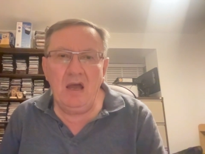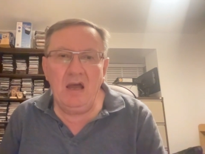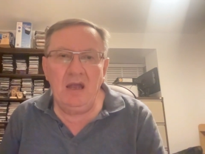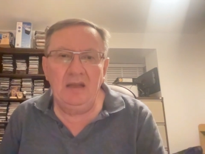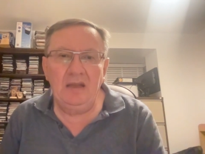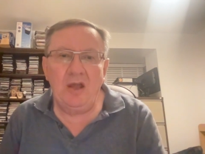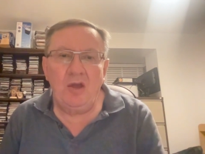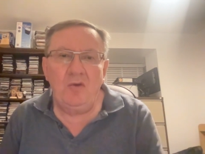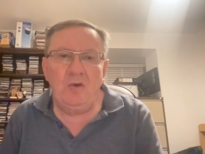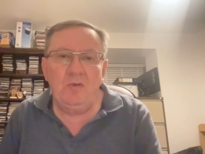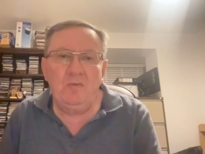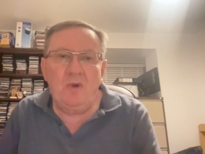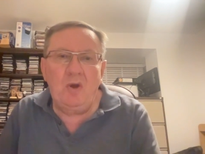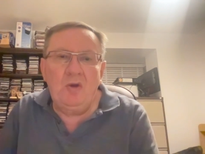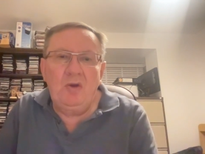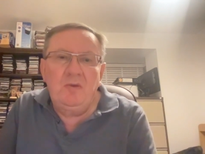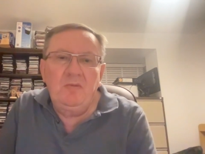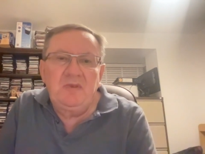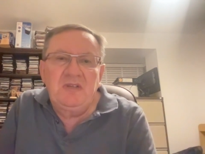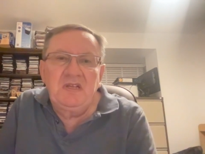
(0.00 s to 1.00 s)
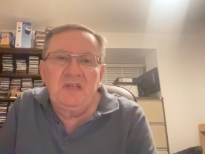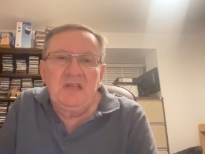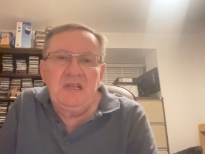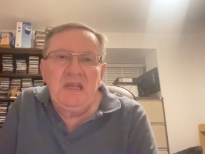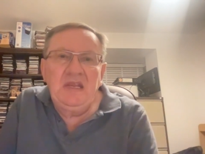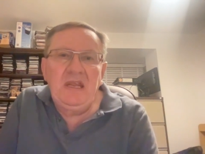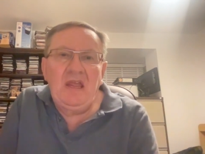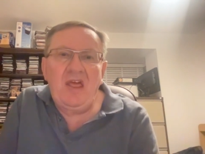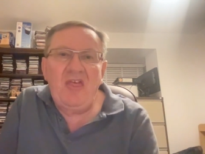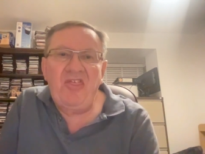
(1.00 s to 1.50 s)
Hello and welcome to
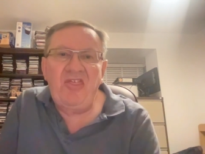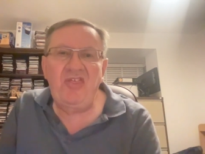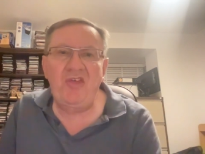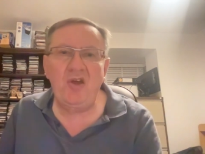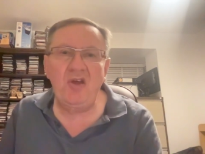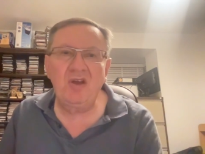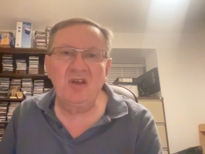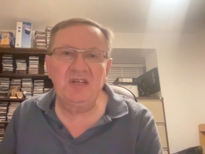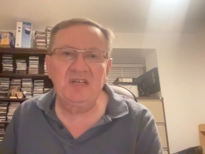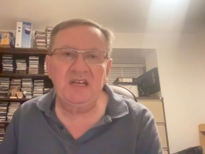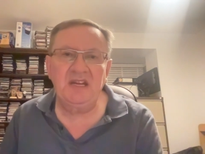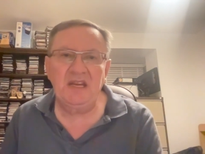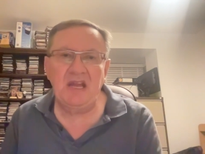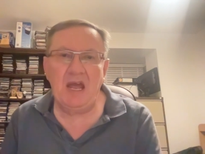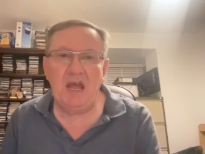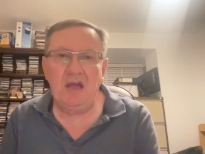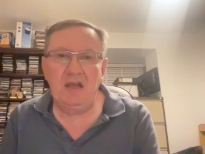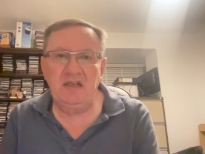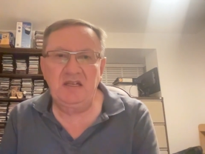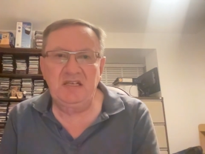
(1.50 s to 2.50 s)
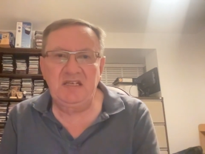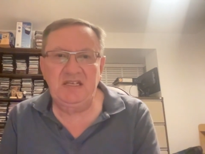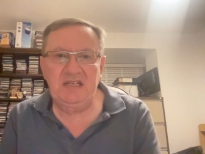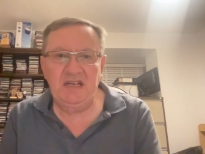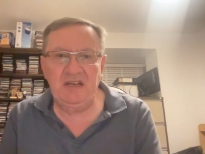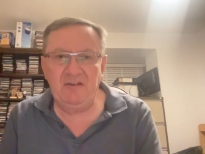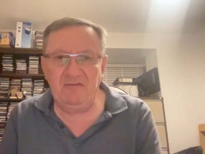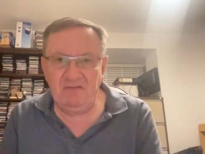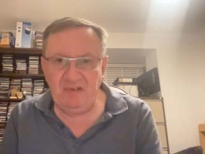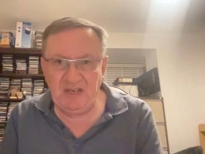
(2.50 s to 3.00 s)
the third in our
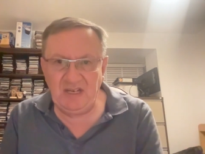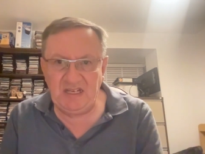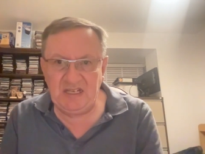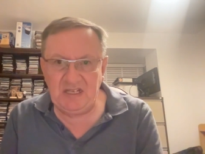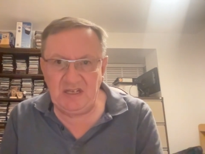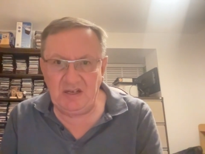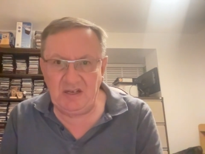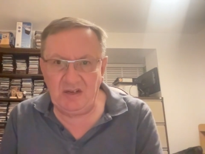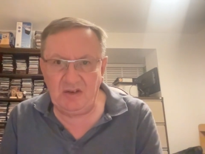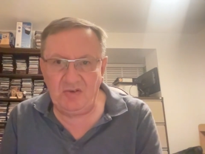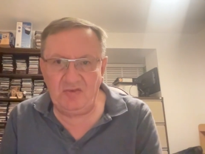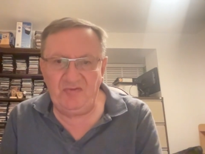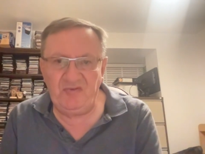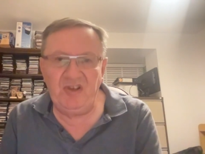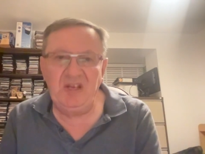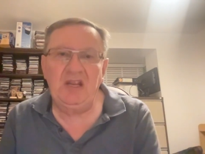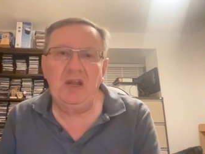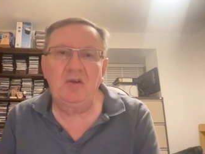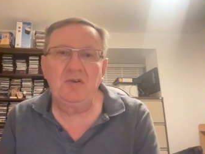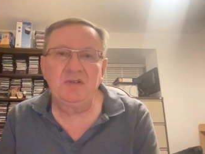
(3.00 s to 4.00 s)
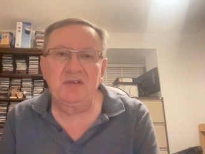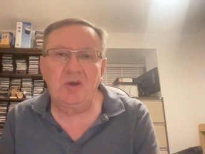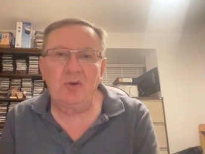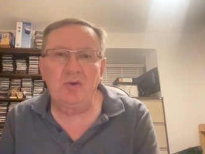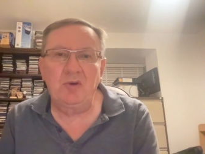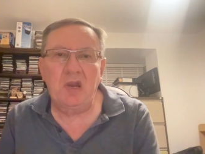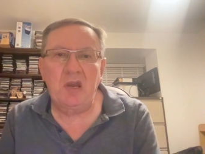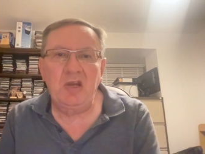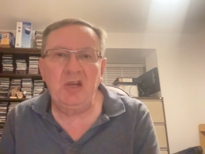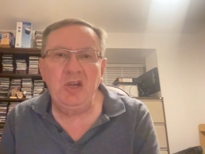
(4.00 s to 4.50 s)
series of videos
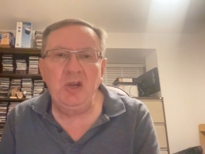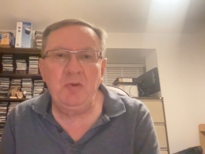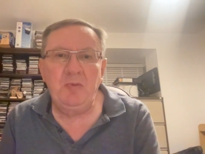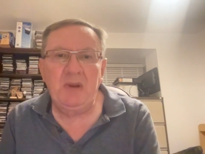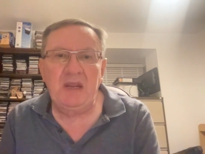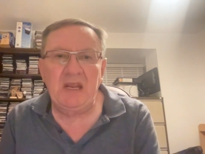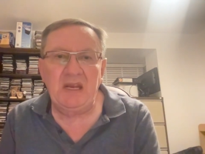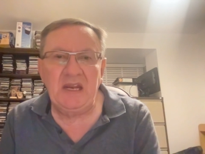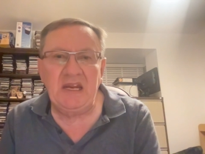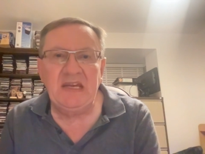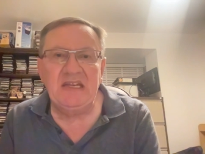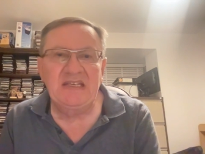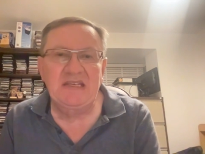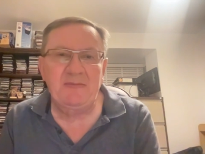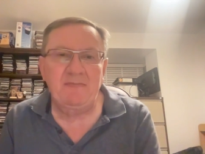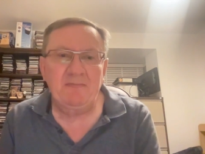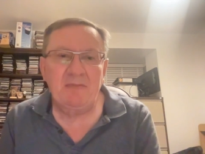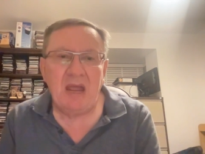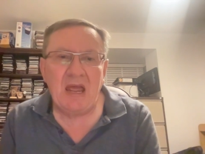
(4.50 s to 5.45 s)
on new beginnings.